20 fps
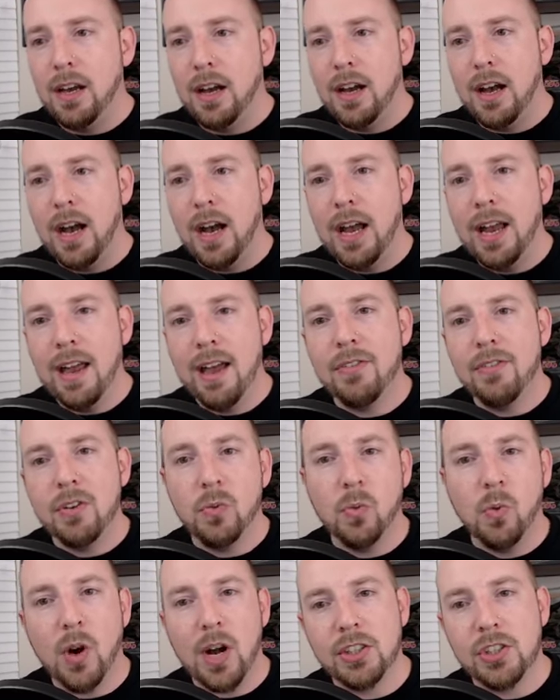I
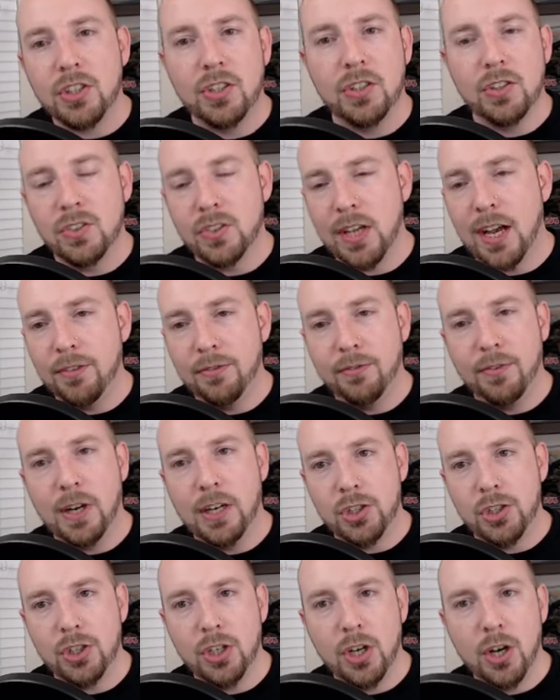haven't watched a
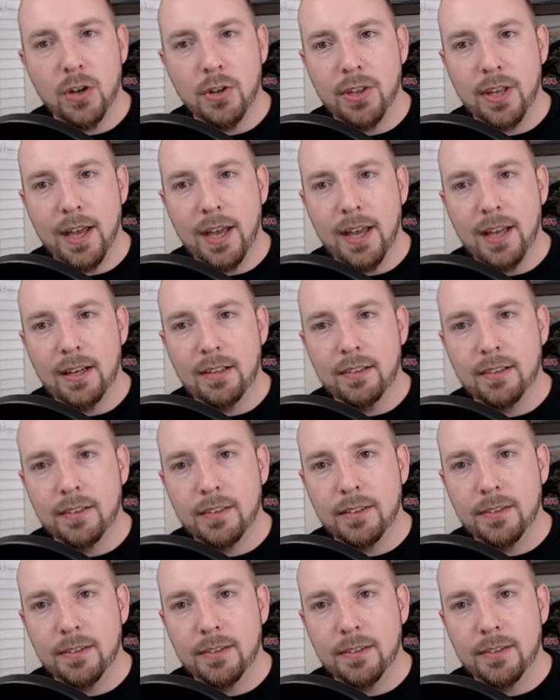Syfy show that